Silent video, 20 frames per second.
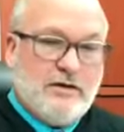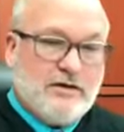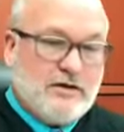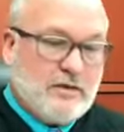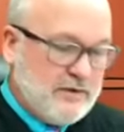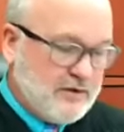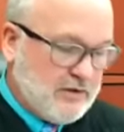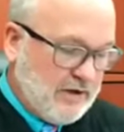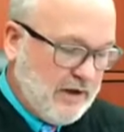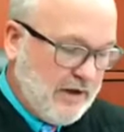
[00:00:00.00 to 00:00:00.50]
So,
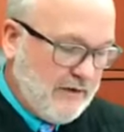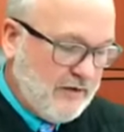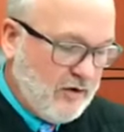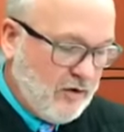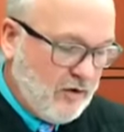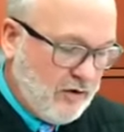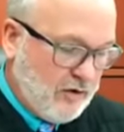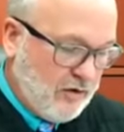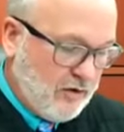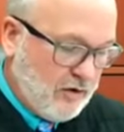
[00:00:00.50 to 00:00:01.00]
Mr. Levin,
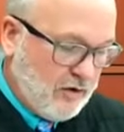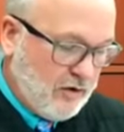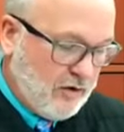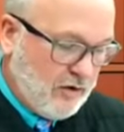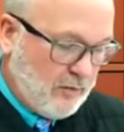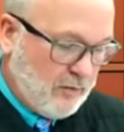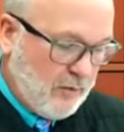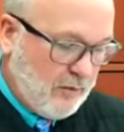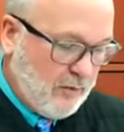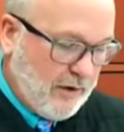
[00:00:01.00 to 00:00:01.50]
you're going to
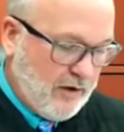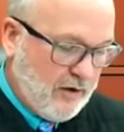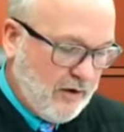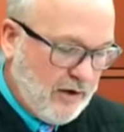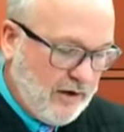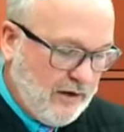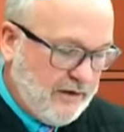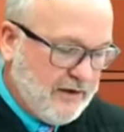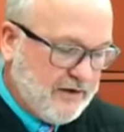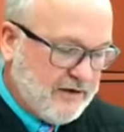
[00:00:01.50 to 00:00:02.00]
prepare
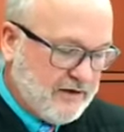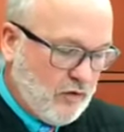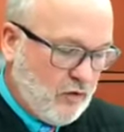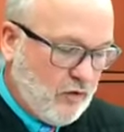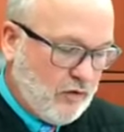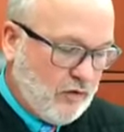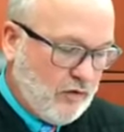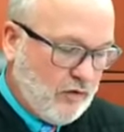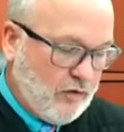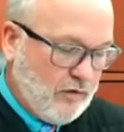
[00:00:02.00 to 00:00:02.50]
in this
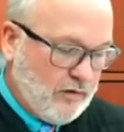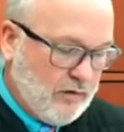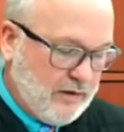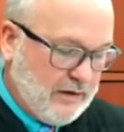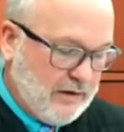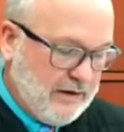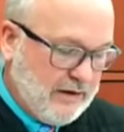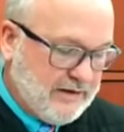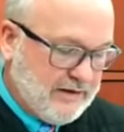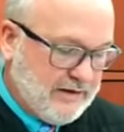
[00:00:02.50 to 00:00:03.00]
order.
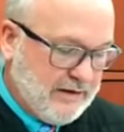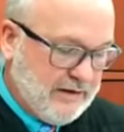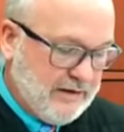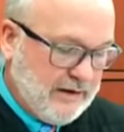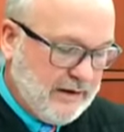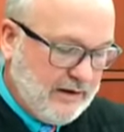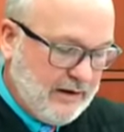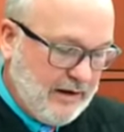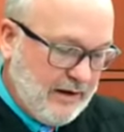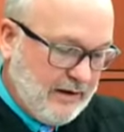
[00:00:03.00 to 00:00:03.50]
It's
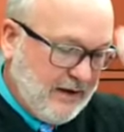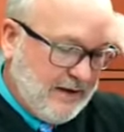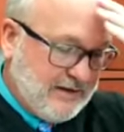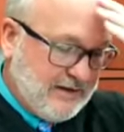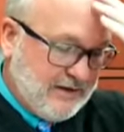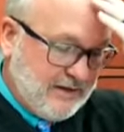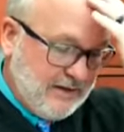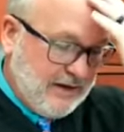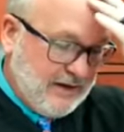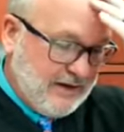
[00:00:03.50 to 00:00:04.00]
I
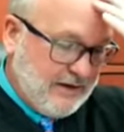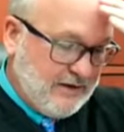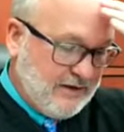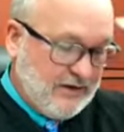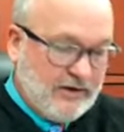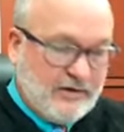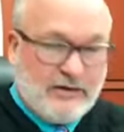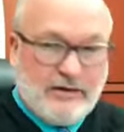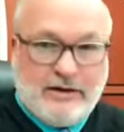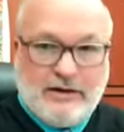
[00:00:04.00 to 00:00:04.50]
need
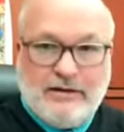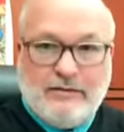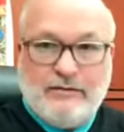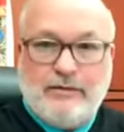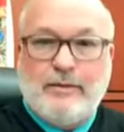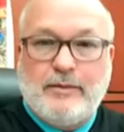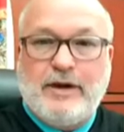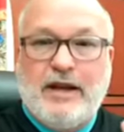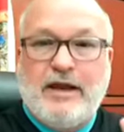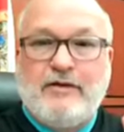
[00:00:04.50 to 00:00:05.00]
you. I'm
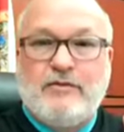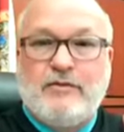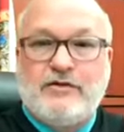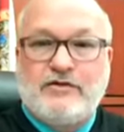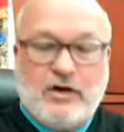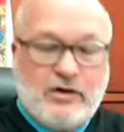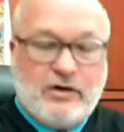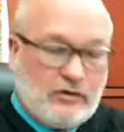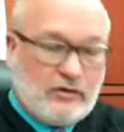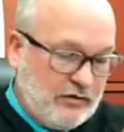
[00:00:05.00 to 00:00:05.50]
going to have
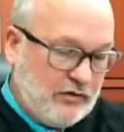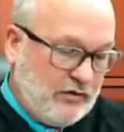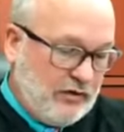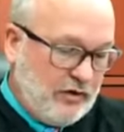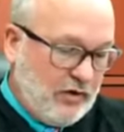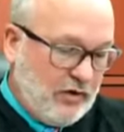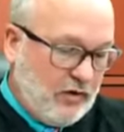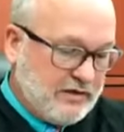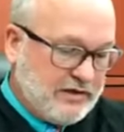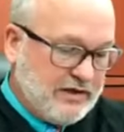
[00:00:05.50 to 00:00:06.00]
Mr. Hendel do the
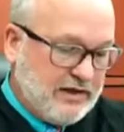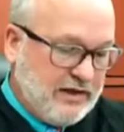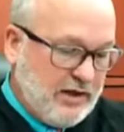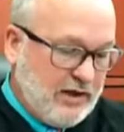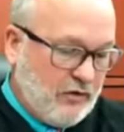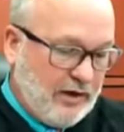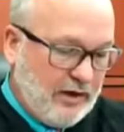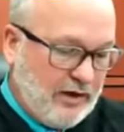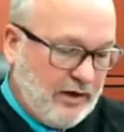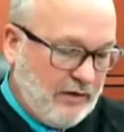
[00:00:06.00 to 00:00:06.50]
notice of
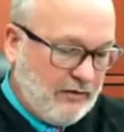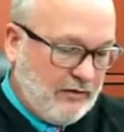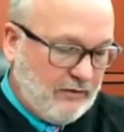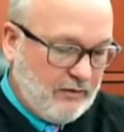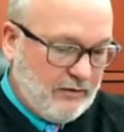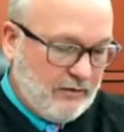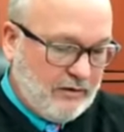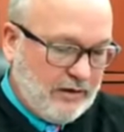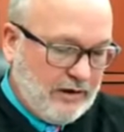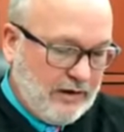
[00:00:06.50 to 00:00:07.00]
hearing
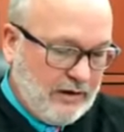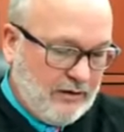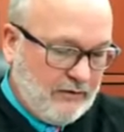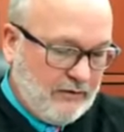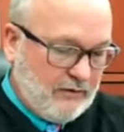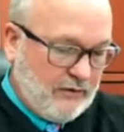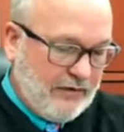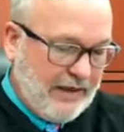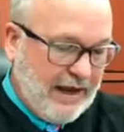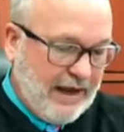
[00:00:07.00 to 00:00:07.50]

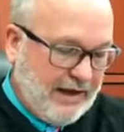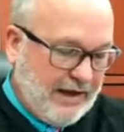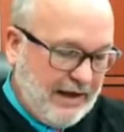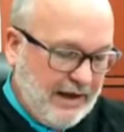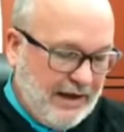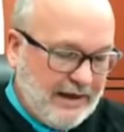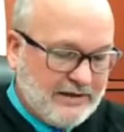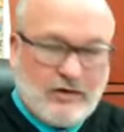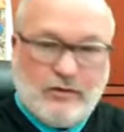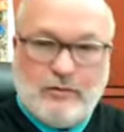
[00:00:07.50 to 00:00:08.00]
for that
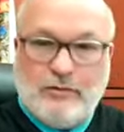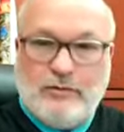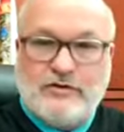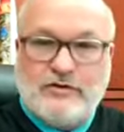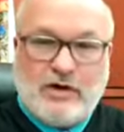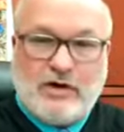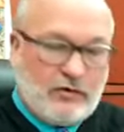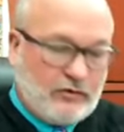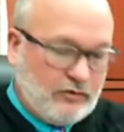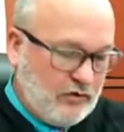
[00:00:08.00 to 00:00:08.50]
day. So Mr.
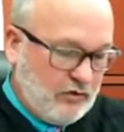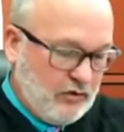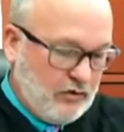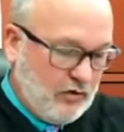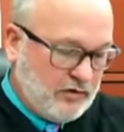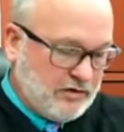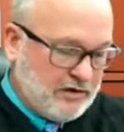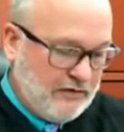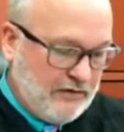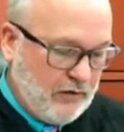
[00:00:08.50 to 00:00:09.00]
Hendel, do a
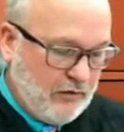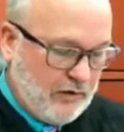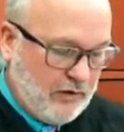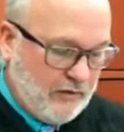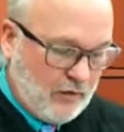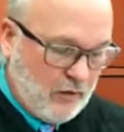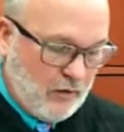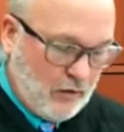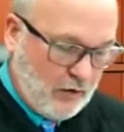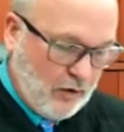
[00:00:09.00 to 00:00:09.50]
notice of hearing
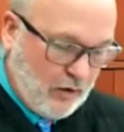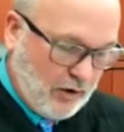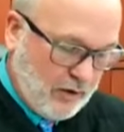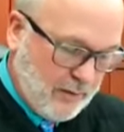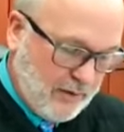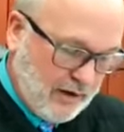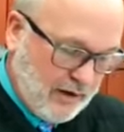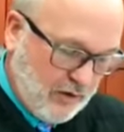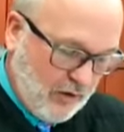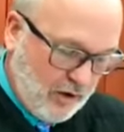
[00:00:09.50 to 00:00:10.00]
for oral
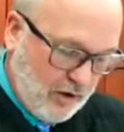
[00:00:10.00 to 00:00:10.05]
argument on